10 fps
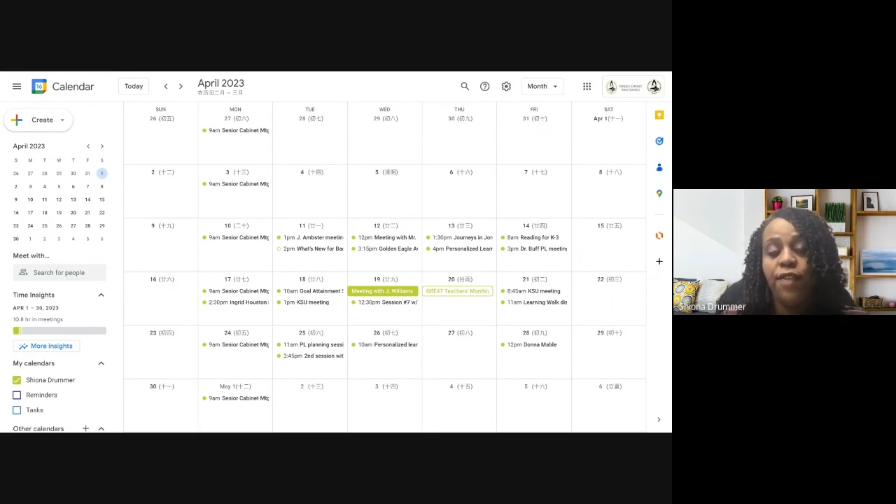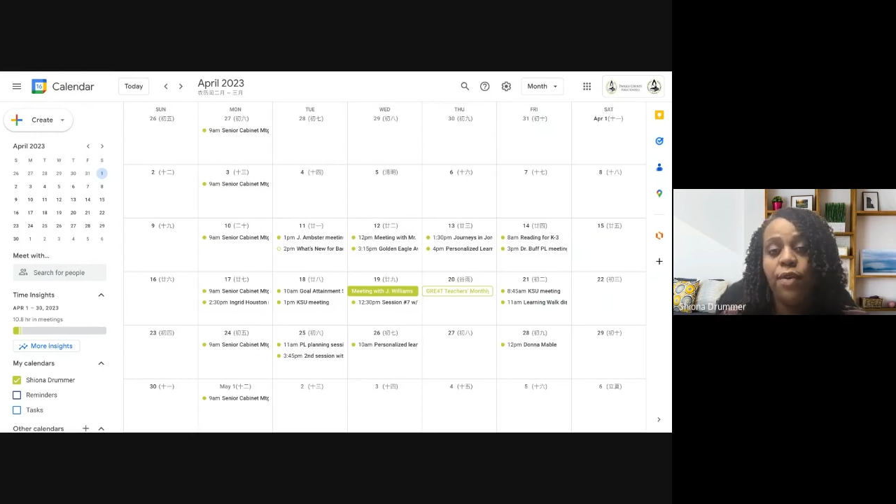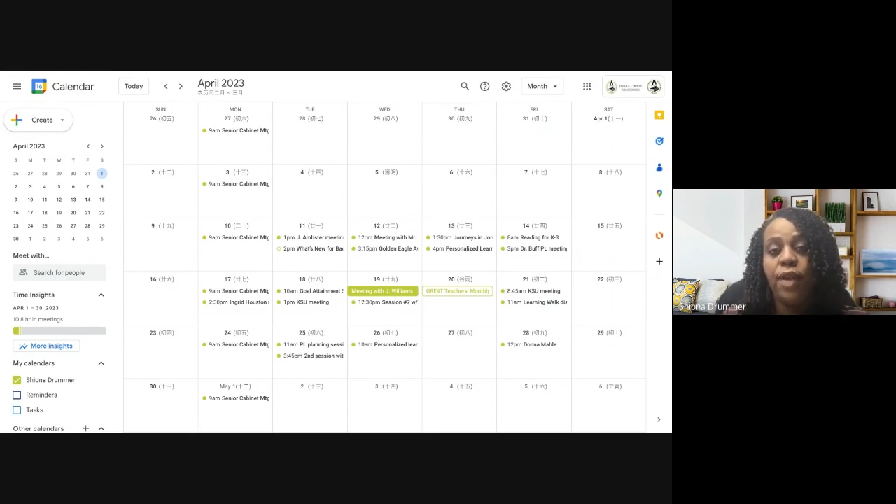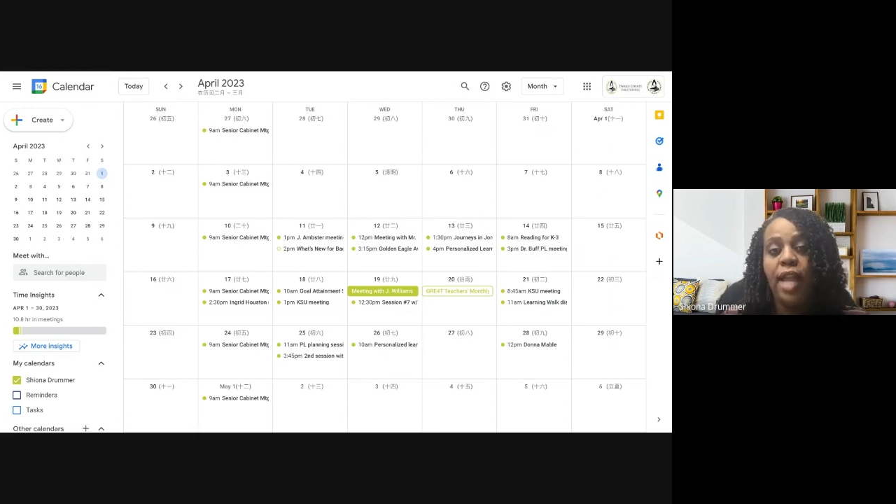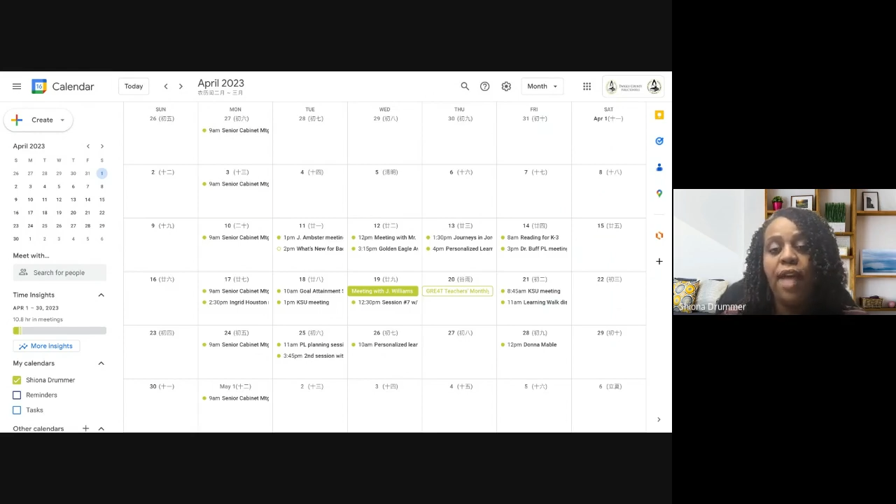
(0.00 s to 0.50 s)

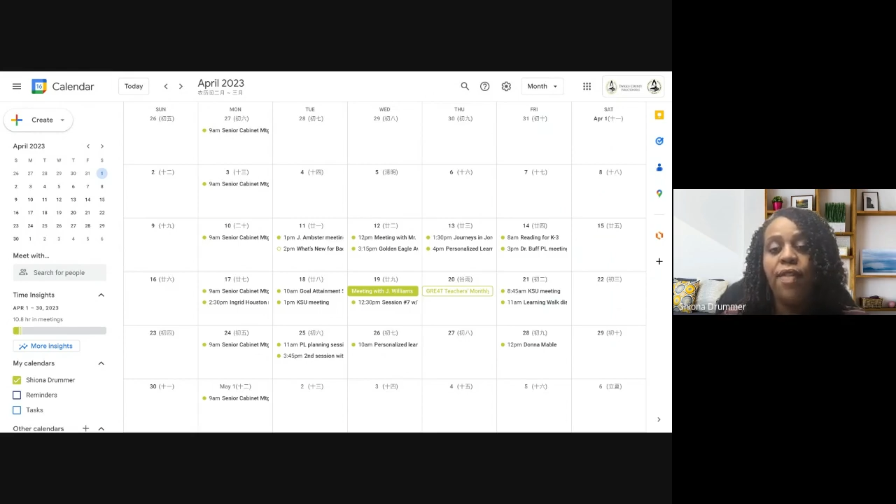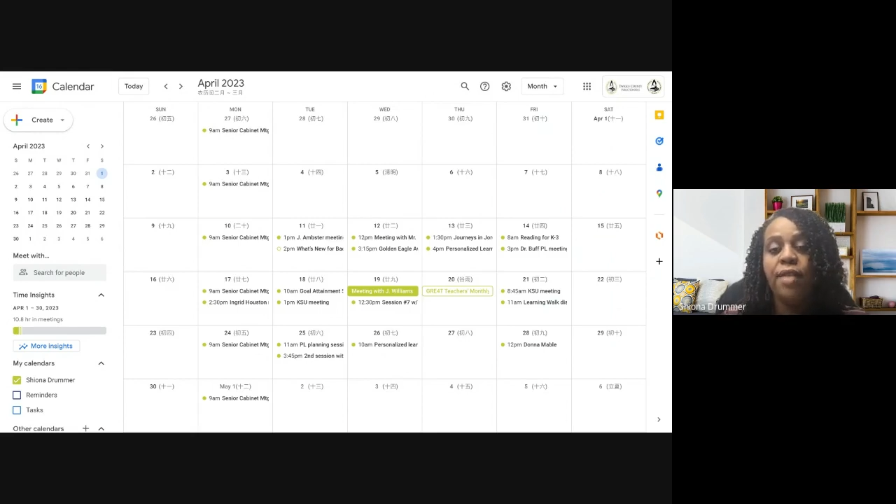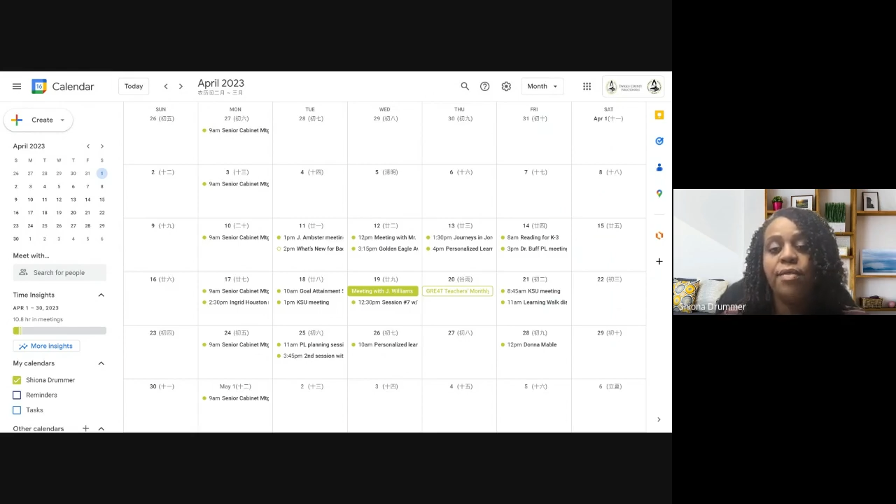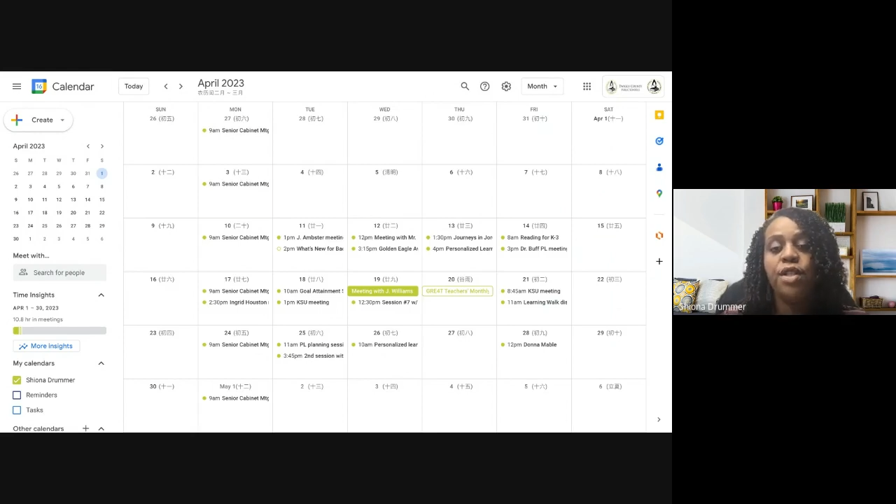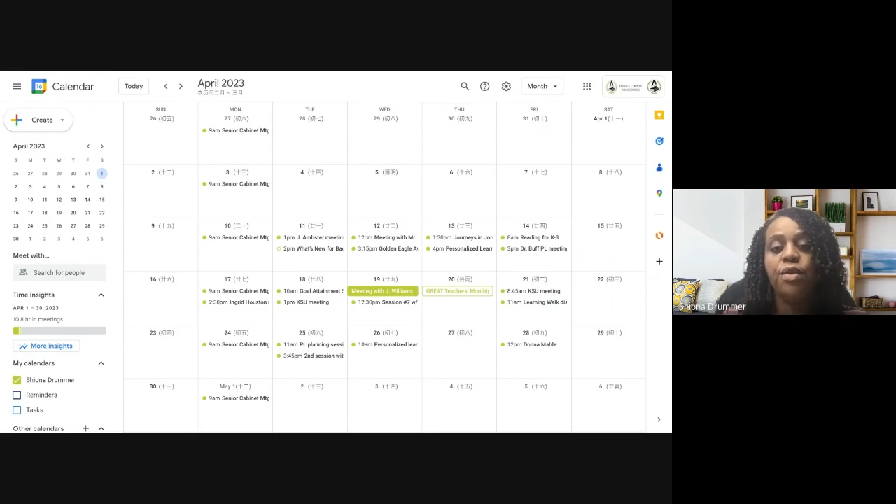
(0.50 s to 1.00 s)
you allow
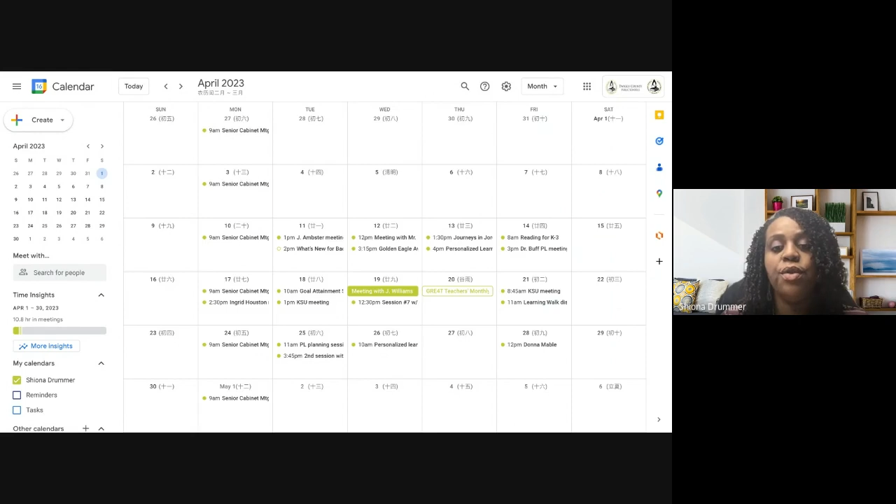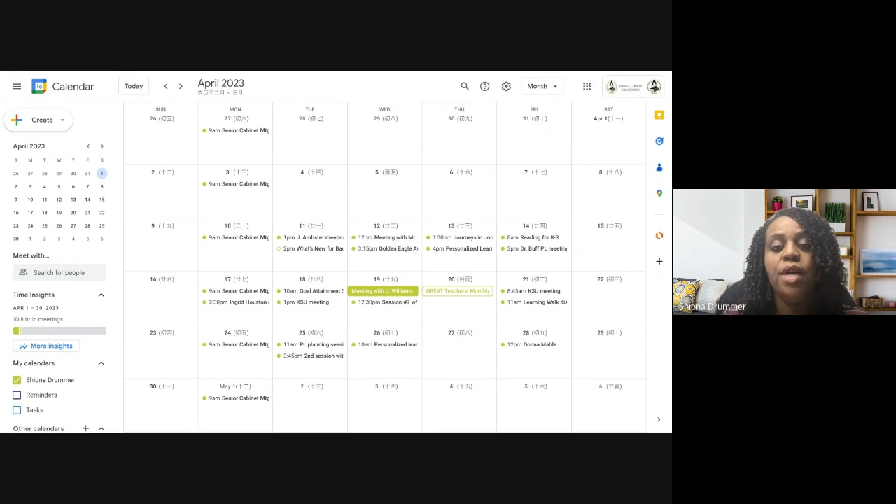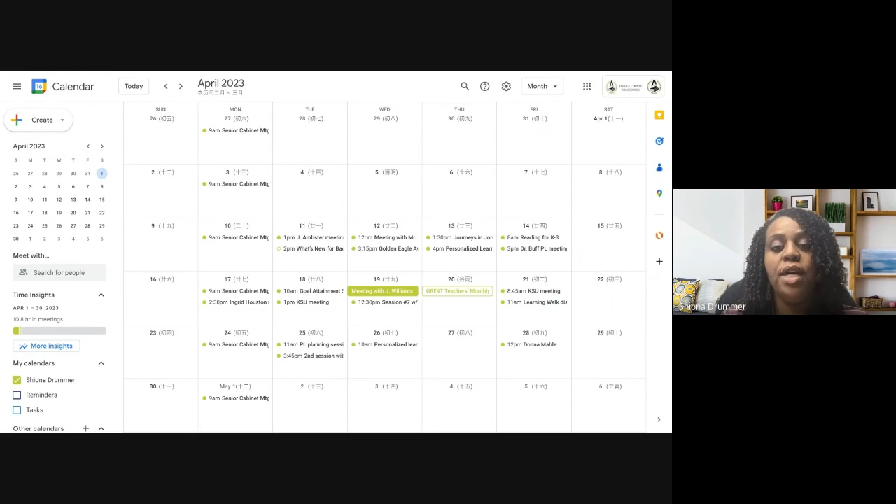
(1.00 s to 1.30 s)
them to,